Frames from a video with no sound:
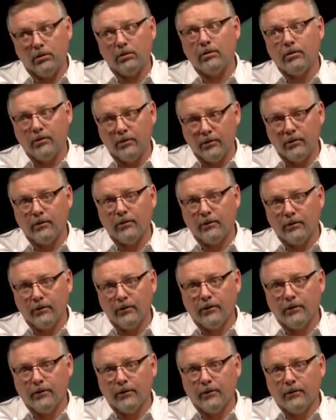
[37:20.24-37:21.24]

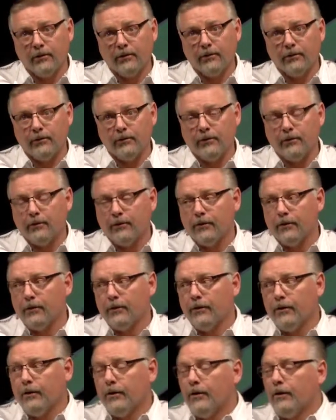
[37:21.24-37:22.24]

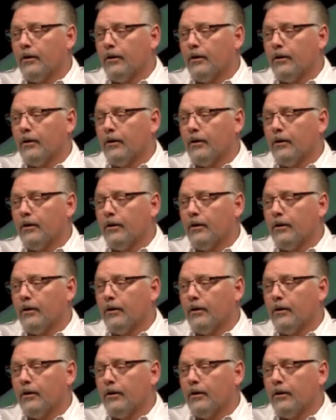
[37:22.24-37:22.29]
(no one is talking)